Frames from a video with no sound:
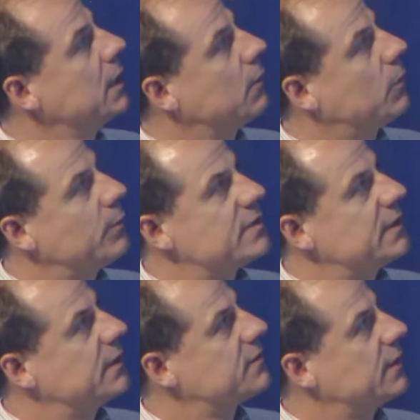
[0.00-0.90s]
what we
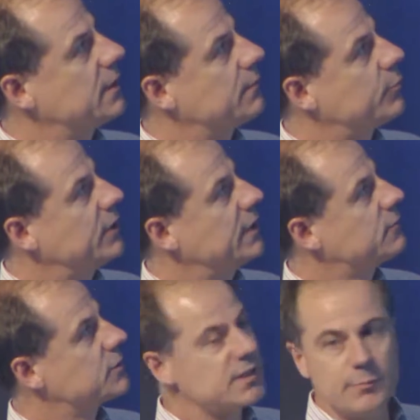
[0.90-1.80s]
see is a pretty
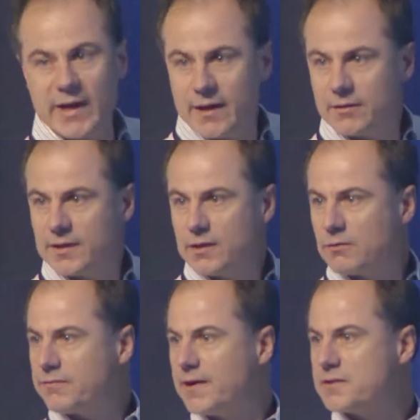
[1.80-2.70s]
interesting pattern that
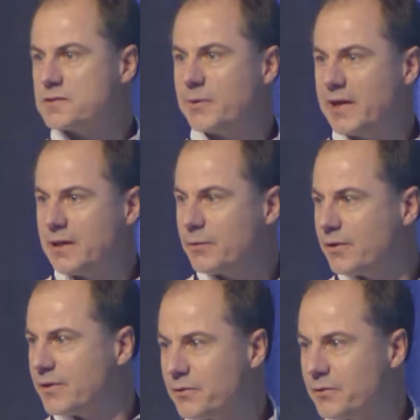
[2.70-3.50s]
you'll find just about anywhere in the